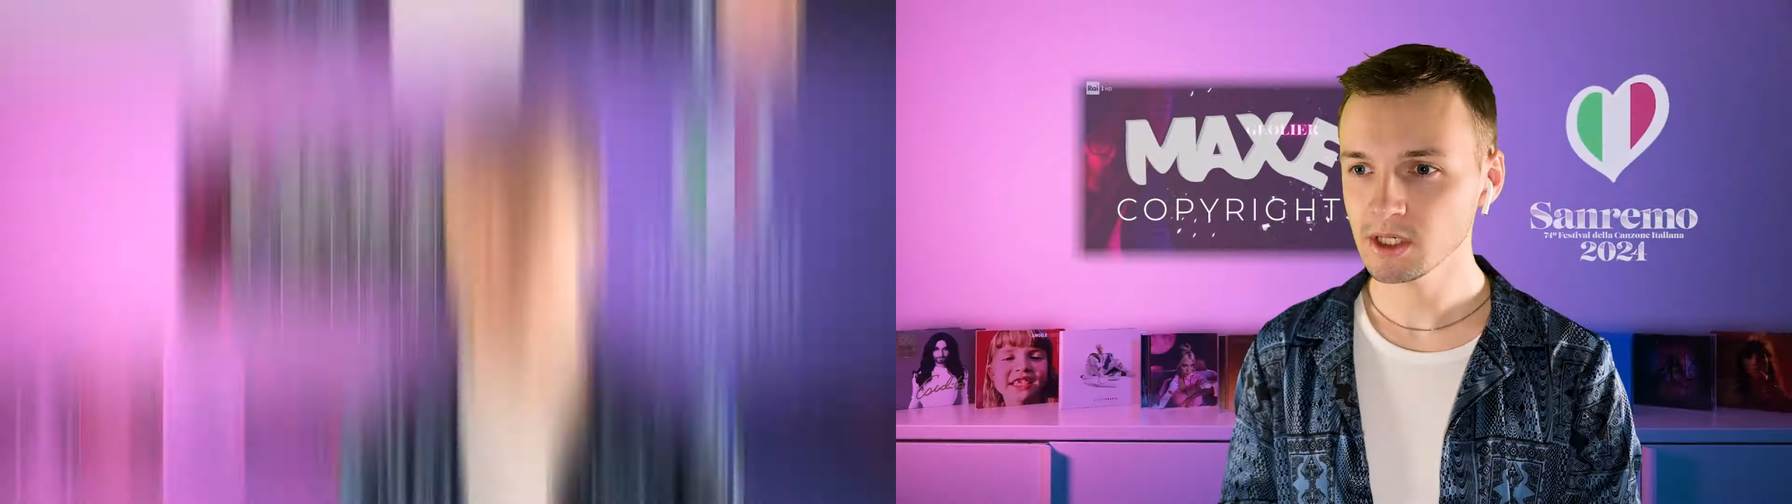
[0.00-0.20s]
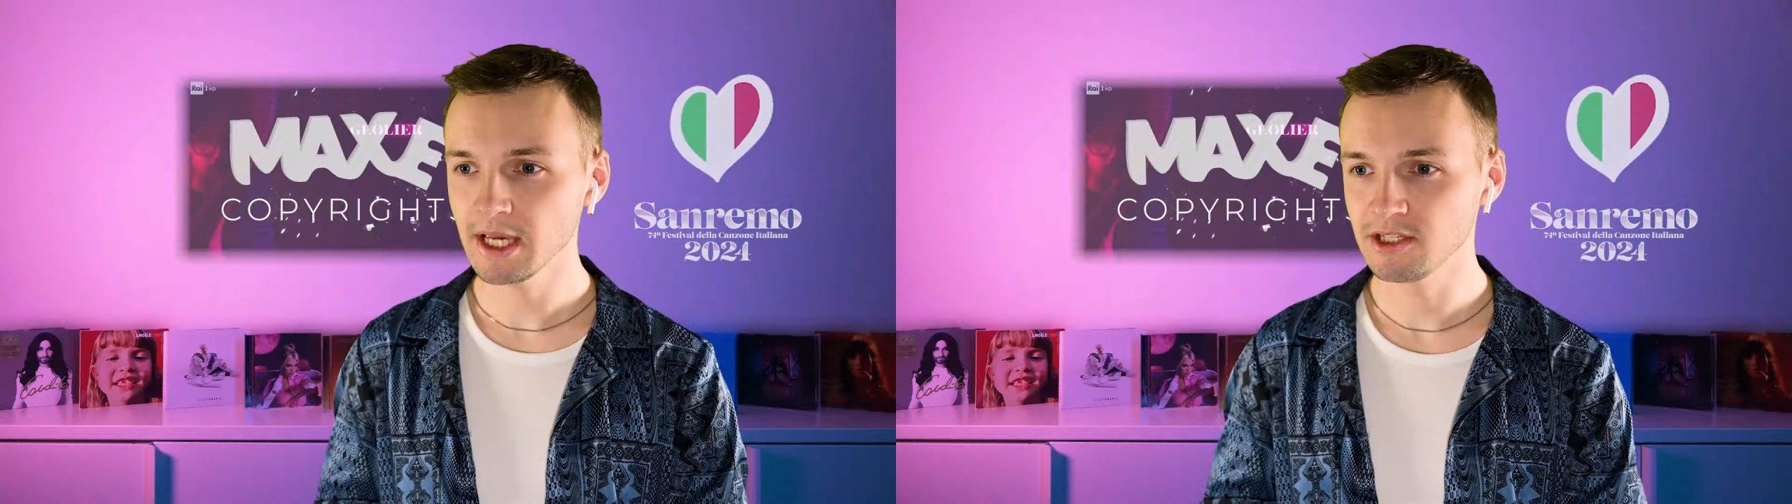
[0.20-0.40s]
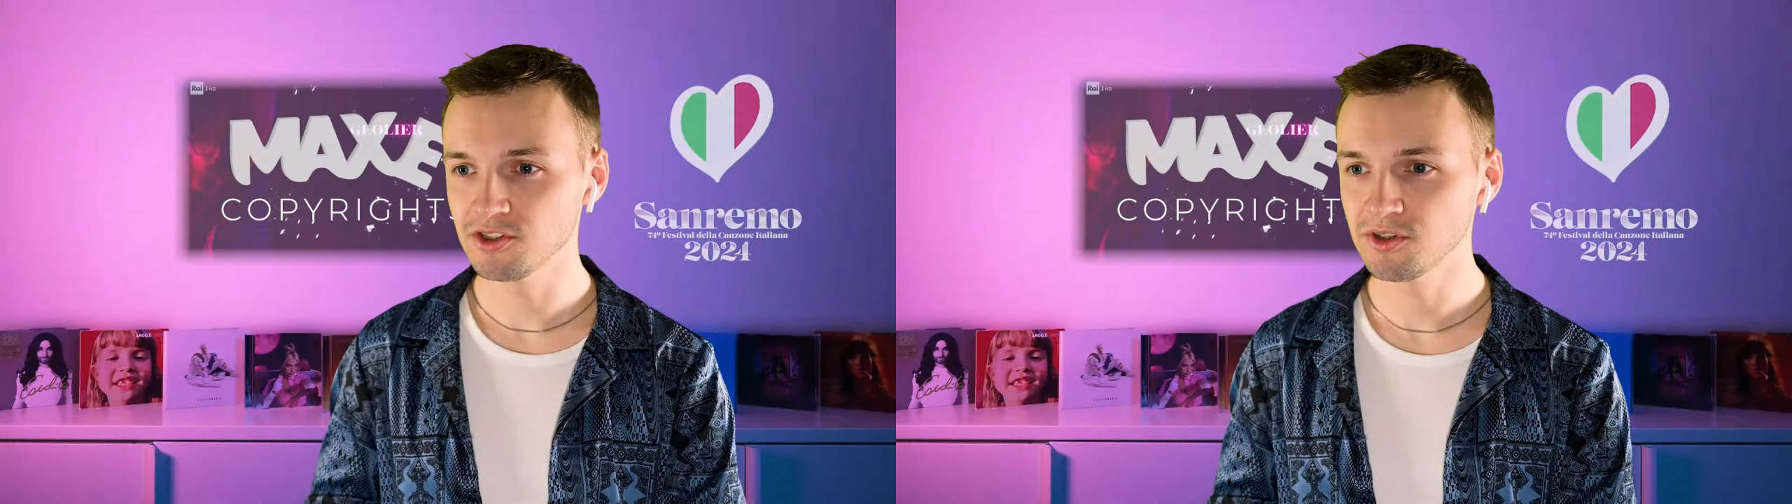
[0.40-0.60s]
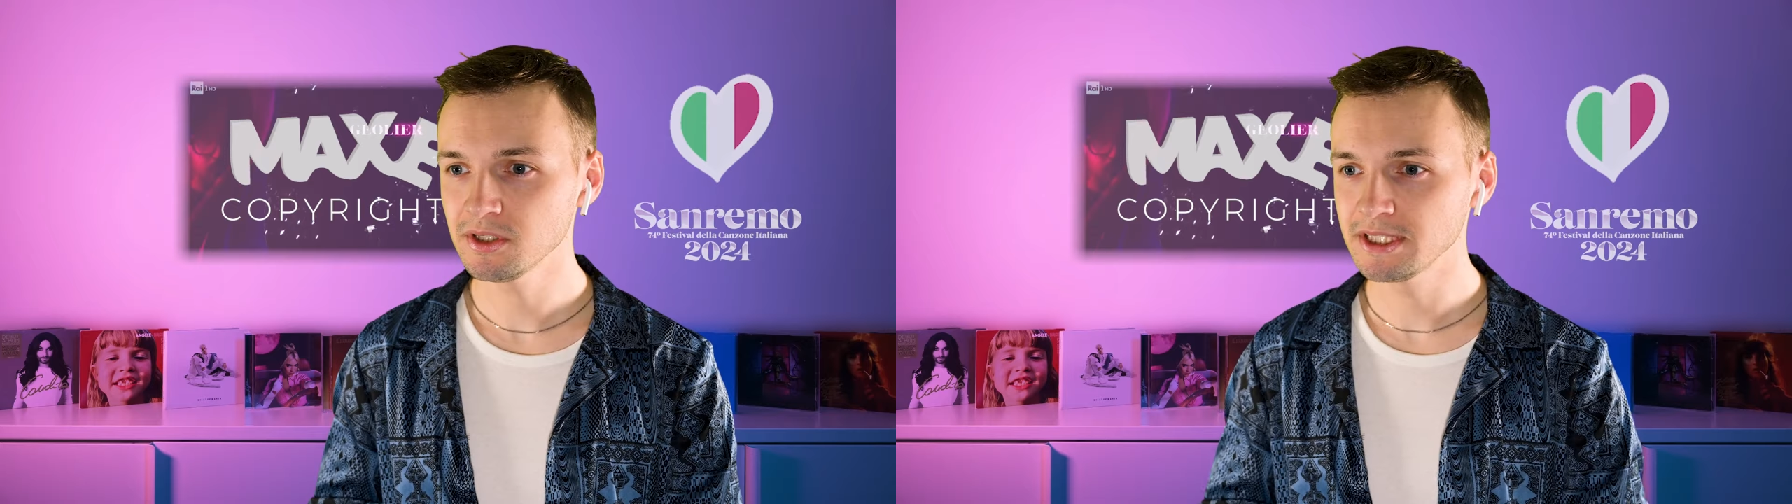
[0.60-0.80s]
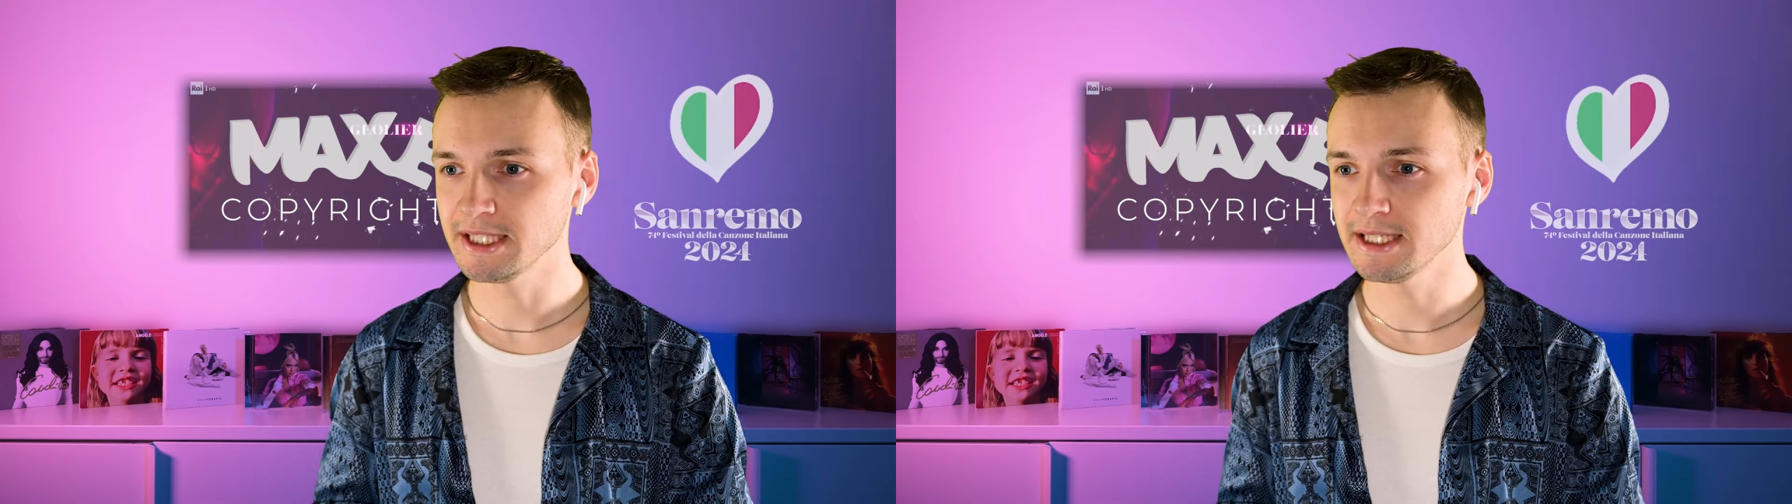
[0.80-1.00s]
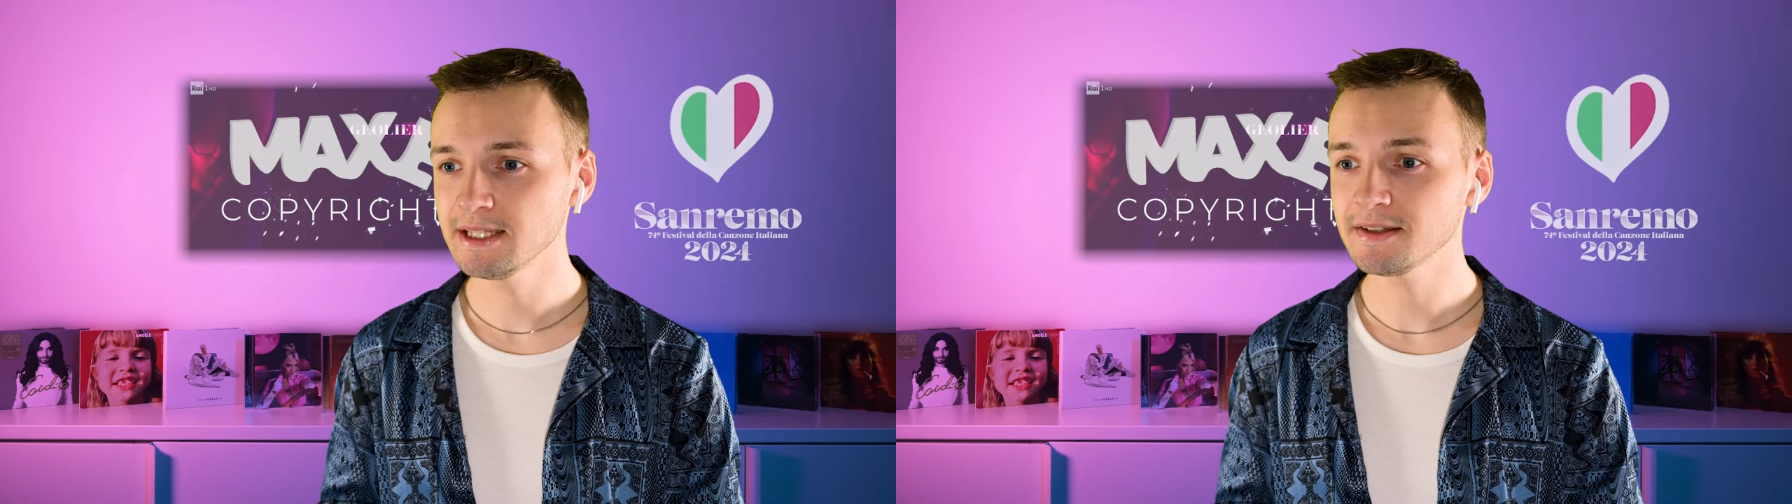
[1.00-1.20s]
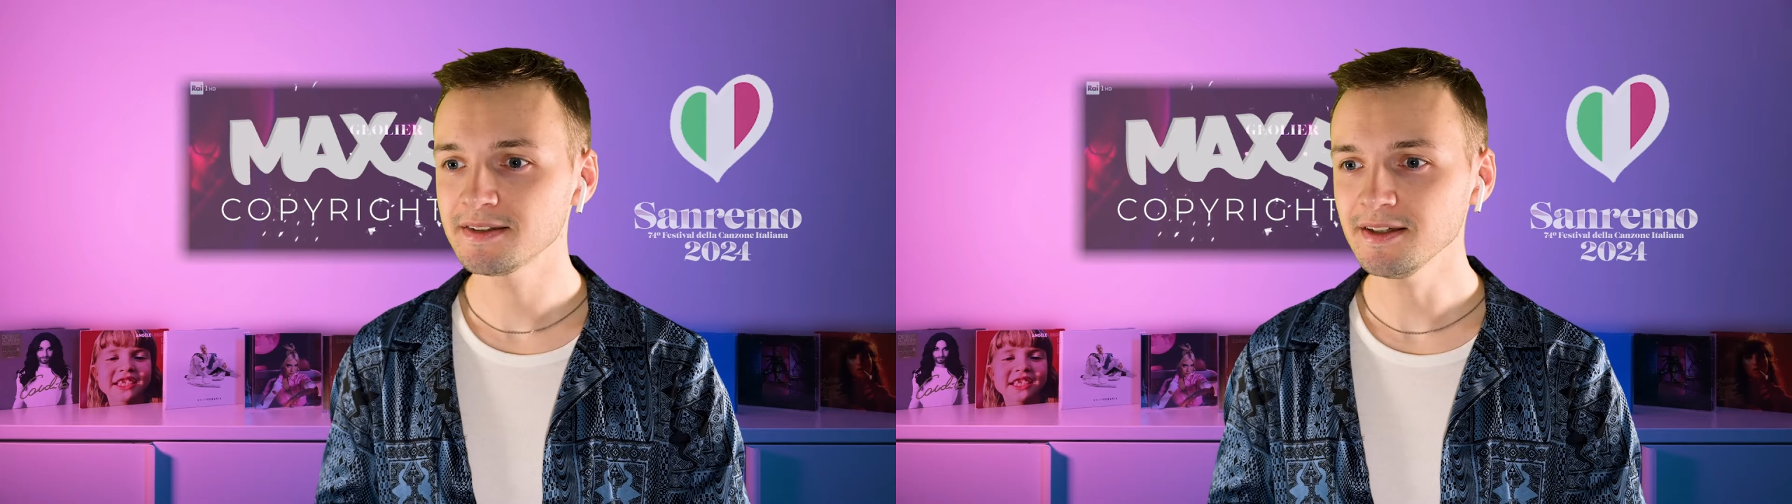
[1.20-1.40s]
Okay, Geolier.